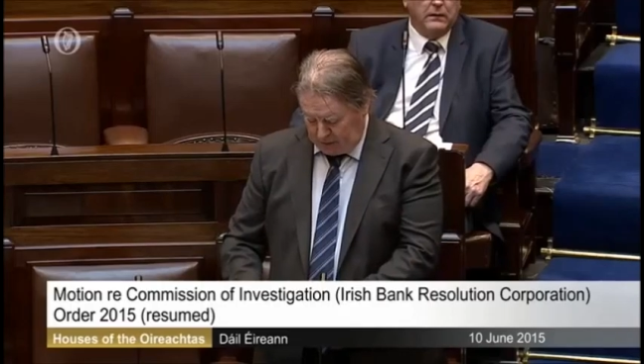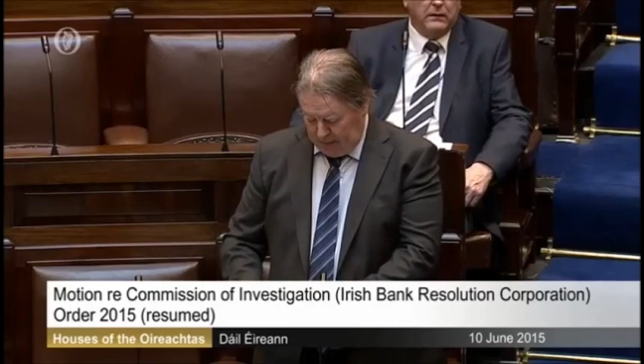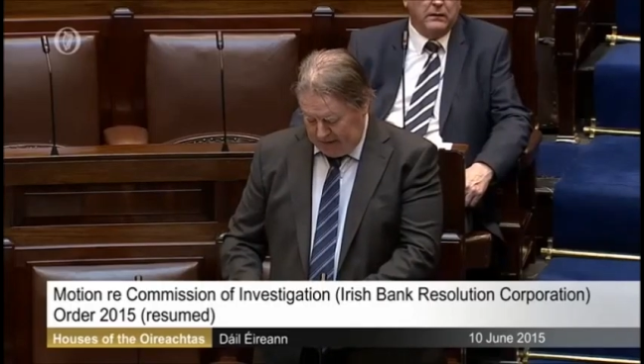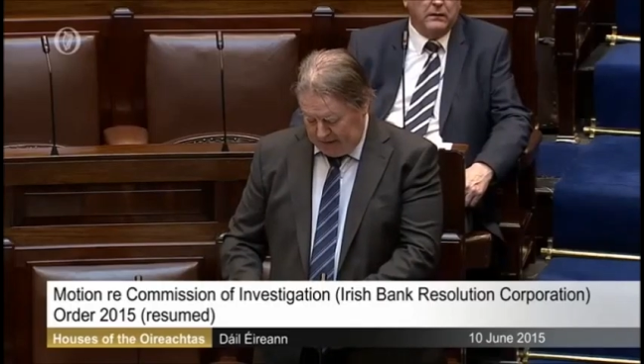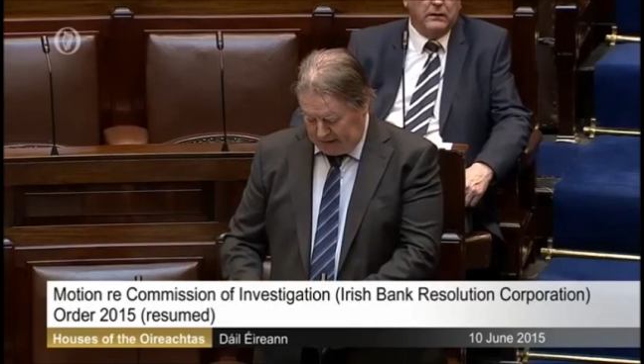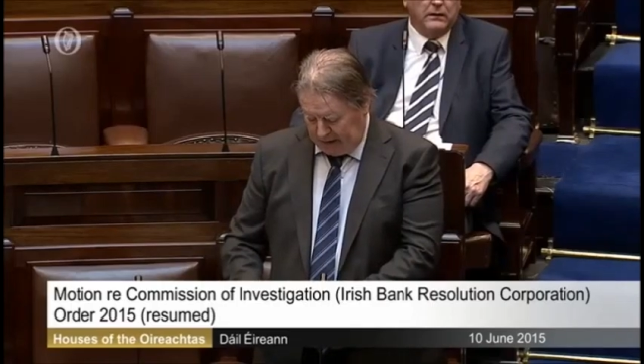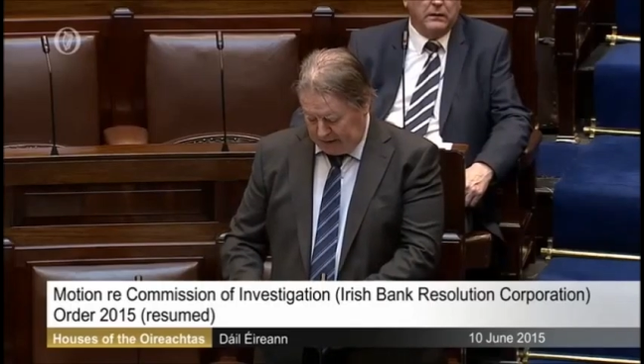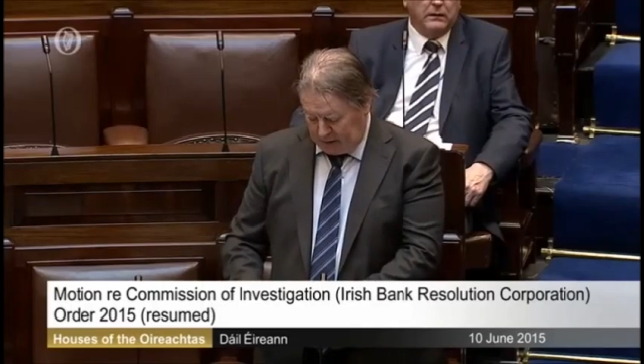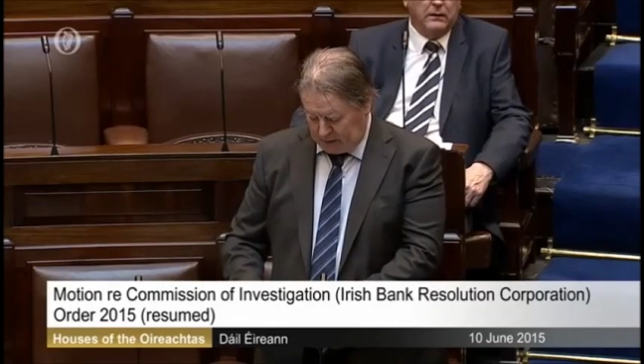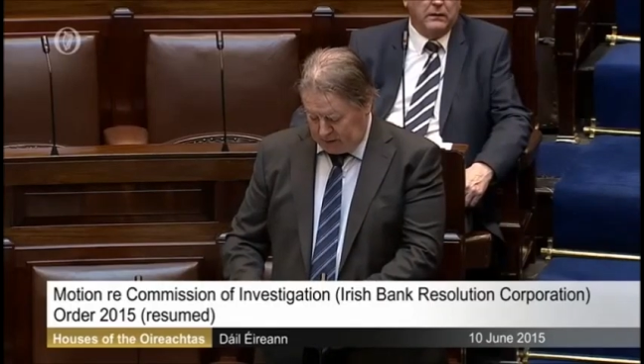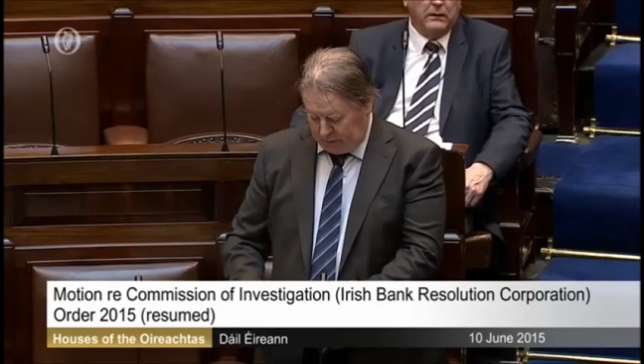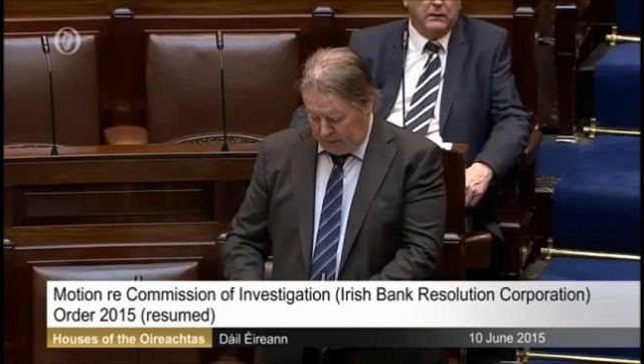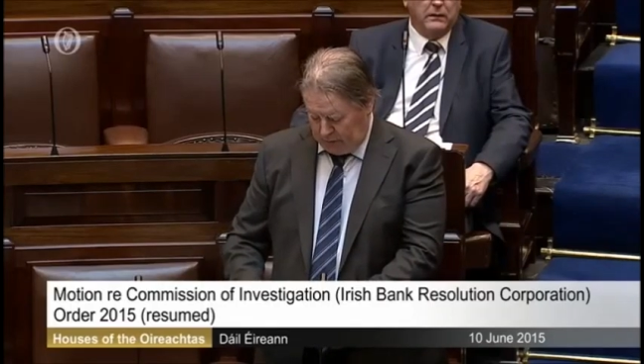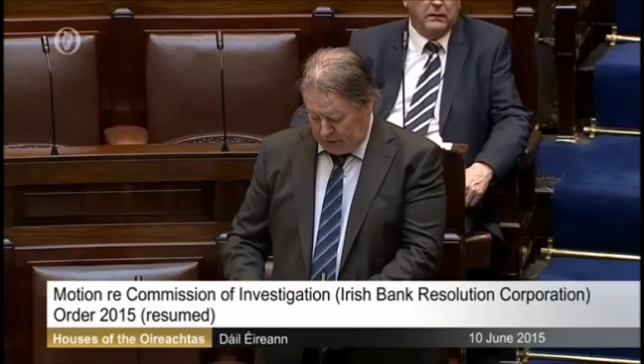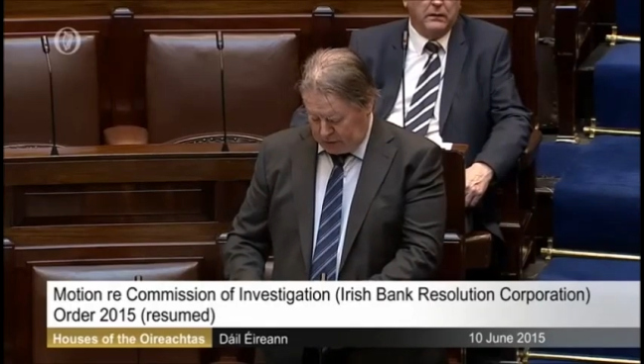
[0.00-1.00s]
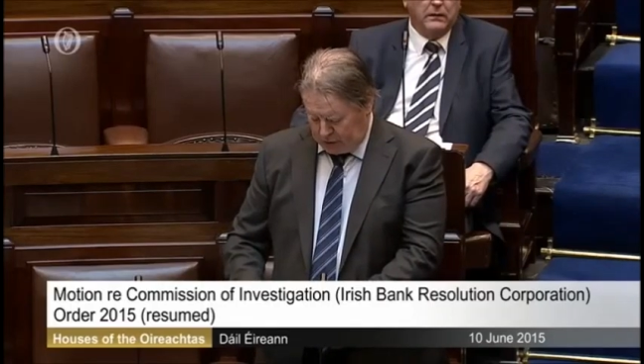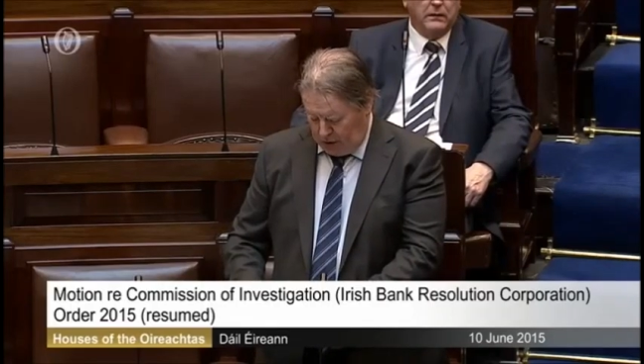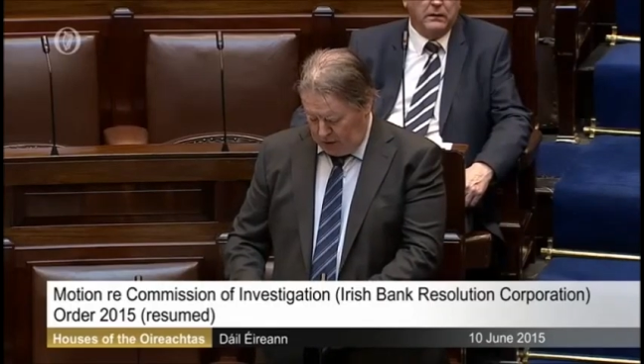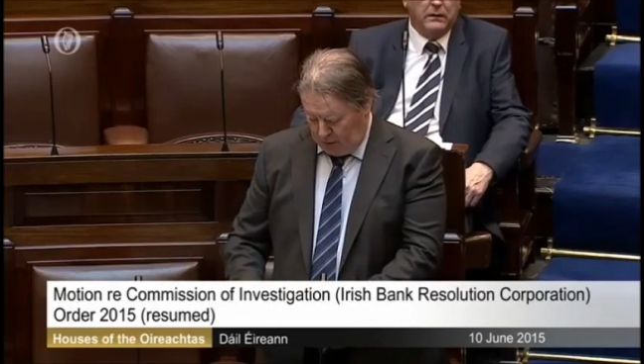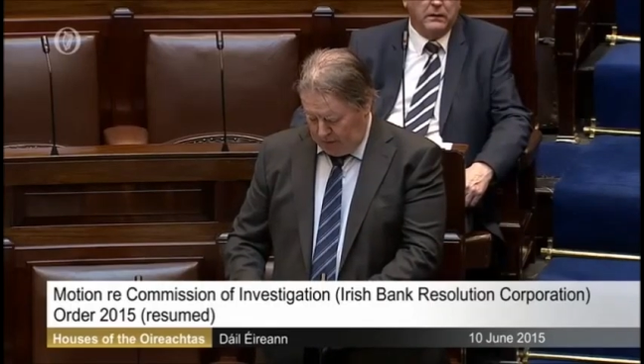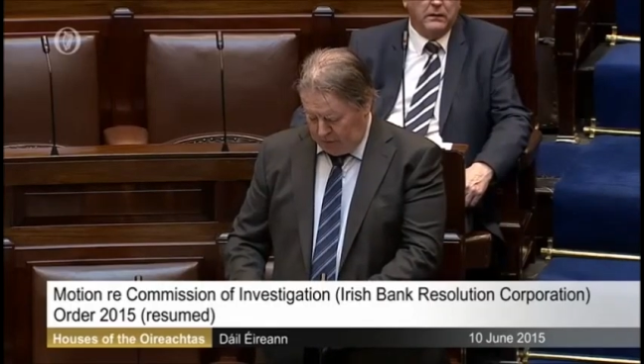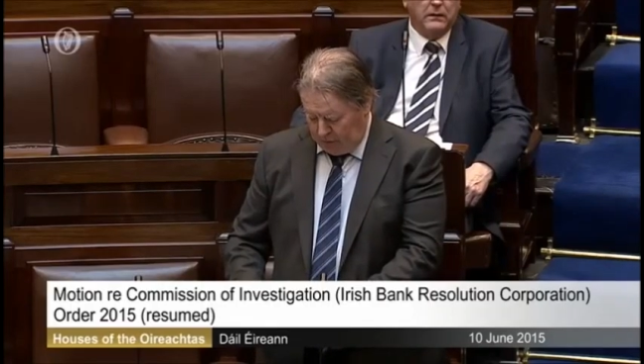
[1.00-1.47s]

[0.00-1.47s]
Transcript: many sectors of the Irish economy,